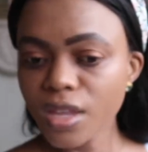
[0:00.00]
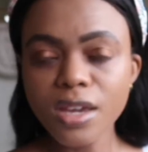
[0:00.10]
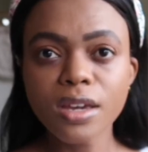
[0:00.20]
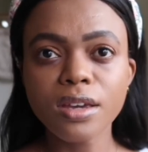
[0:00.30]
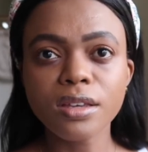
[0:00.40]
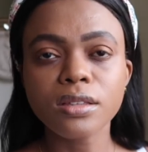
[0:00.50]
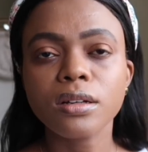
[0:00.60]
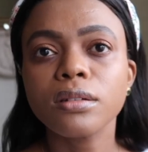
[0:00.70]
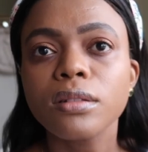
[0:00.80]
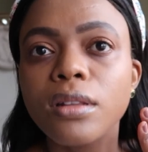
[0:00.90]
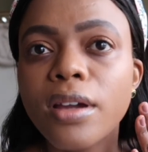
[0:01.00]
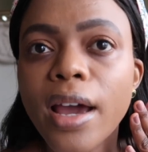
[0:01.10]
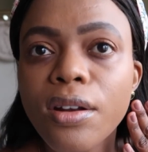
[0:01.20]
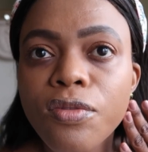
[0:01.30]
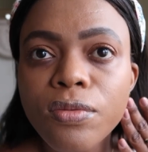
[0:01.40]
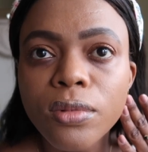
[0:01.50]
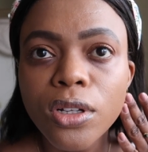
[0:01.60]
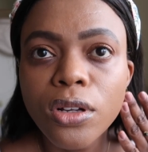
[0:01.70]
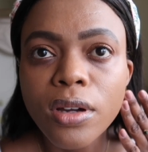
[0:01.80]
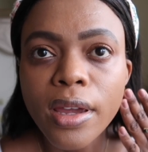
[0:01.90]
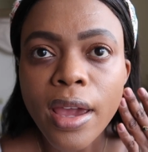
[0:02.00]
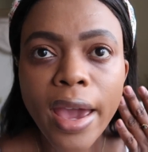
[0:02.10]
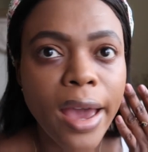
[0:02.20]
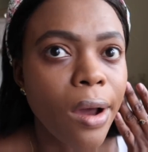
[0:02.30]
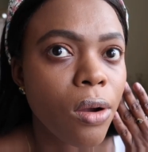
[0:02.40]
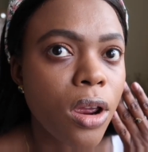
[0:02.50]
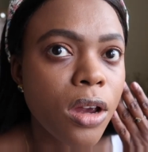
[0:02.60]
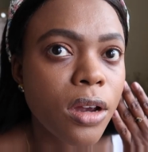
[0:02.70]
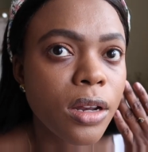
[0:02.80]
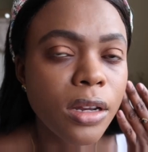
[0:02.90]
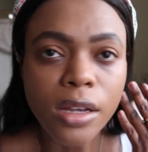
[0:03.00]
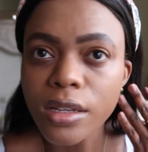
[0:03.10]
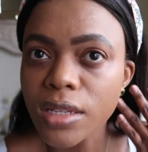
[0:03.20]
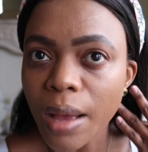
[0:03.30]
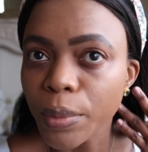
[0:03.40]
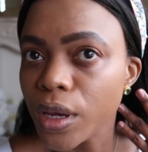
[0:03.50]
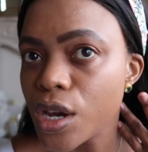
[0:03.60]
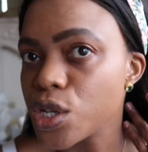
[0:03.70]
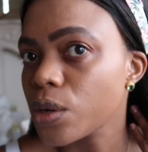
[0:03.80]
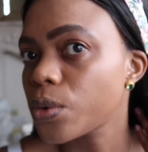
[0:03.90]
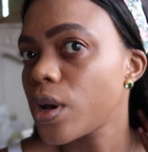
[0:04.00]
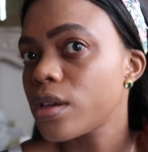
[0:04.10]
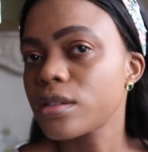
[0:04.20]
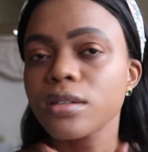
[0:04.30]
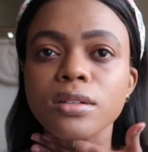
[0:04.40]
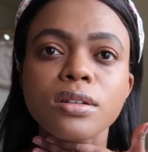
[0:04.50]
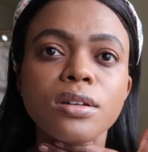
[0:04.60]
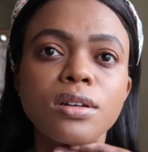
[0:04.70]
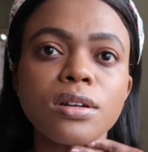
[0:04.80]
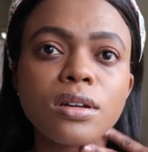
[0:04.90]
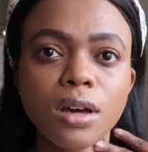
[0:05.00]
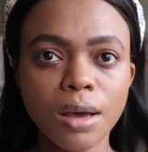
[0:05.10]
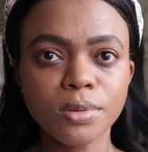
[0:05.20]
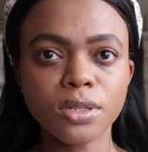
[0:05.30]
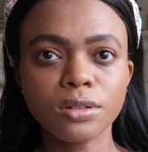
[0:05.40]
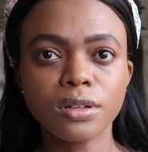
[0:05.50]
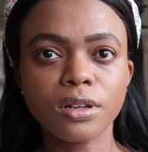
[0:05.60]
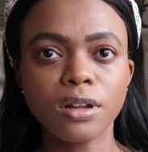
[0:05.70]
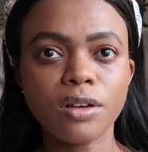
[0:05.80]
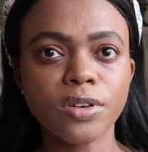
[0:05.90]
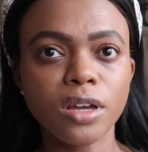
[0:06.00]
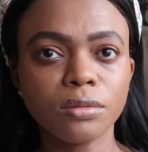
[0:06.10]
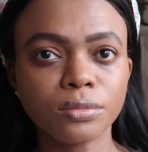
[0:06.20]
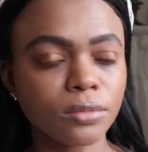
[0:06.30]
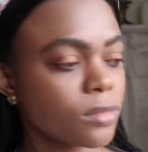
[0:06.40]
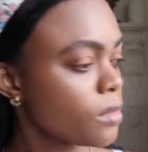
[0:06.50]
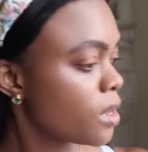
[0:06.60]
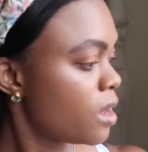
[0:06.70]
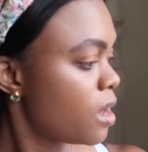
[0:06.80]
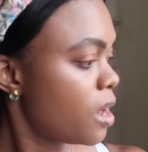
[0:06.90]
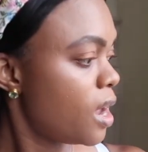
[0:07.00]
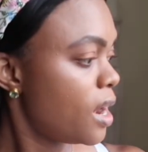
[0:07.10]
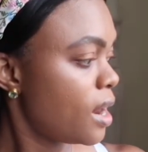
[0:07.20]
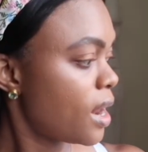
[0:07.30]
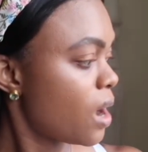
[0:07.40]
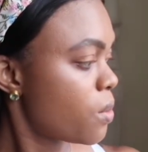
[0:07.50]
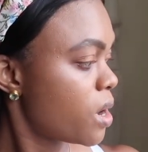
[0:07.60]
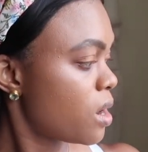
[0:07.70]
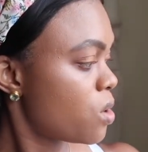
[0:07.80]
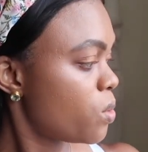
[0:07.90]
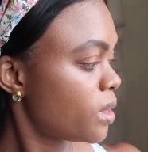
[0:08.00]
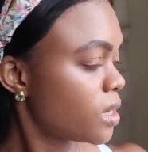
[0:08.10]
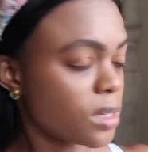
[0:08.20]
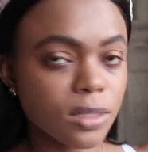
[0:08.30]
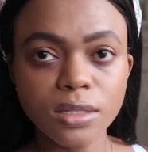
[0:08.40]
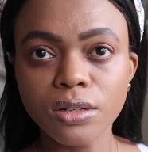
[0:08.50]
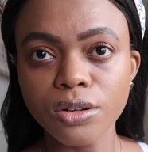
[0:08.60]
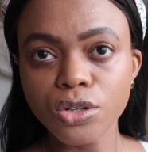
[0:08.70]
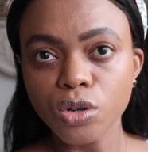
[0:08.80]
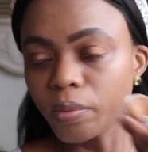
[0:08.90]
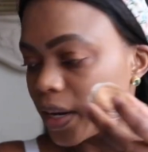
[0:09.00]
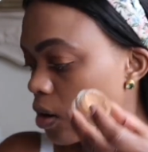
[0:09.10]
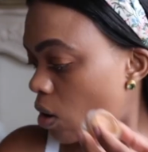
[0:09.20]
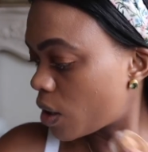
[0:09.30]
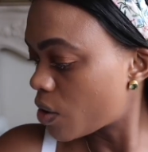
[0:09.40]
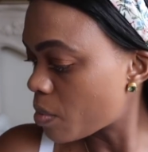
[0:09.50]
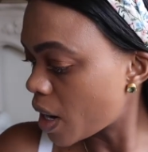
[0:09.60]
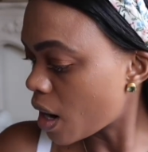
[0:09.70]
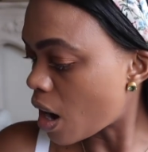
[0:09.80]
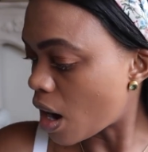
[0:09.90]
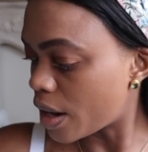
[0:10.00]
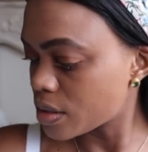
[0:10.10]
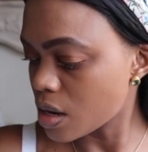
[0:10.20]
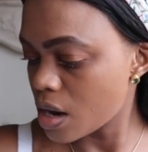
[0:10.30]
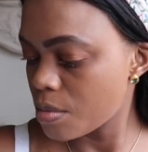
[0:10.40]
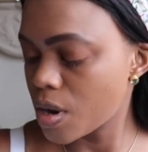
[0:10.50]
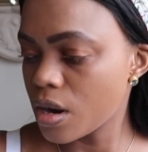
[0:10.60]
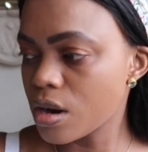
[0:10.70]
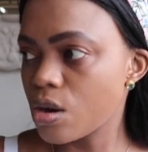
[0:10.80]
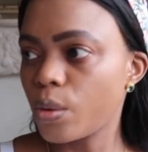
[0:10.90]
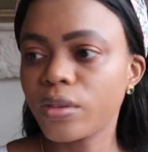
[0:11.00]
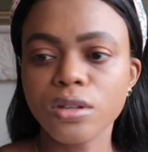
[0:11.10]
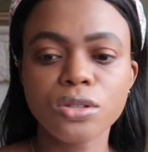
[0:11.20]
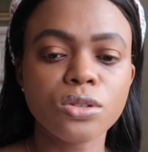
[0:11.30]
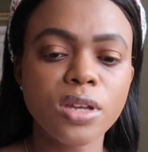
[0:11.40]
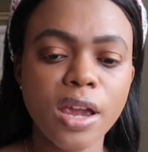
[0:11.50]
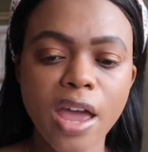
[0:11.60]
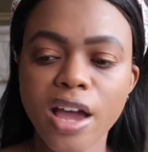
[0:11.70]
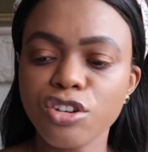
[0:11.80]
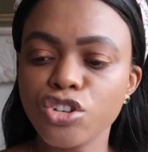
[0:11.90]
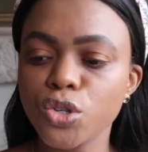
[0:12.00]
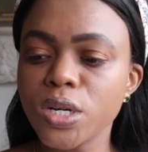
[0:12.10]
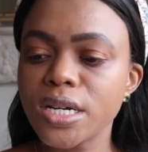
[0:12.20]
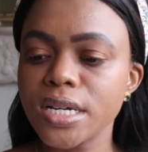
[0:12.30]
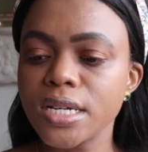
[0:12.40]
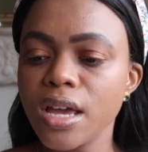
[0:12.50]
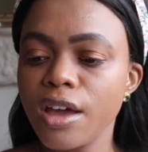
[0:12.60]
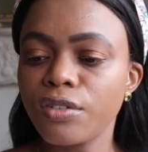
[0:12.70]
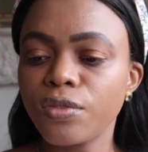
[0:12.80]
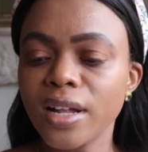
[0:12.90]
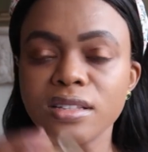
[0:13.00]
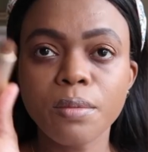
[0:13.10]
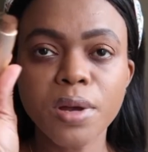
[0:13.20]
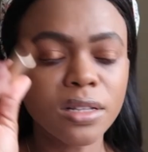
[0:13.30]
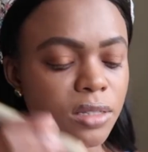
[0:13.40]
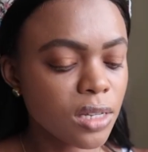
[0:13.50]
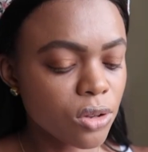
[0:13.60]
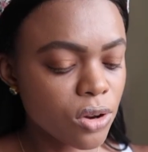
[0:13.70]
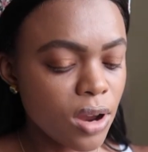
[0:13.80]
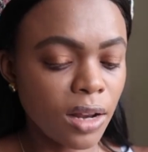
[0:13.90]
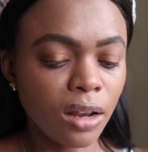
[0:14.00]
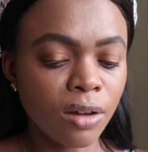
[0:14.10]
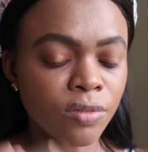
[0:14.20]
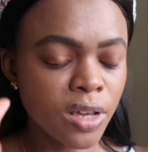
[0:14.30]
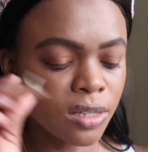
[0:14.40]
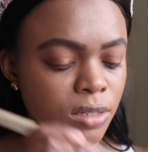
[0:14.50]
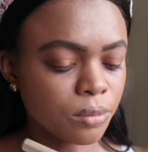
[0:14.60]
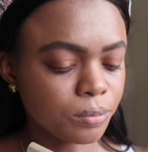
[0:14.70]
is look how good this application was. Absolutely love it. And then now we're gonna go with the concealer to apply all under my eyes. I am gonna go with the Sonia Kashuk flat top concealer. I love this.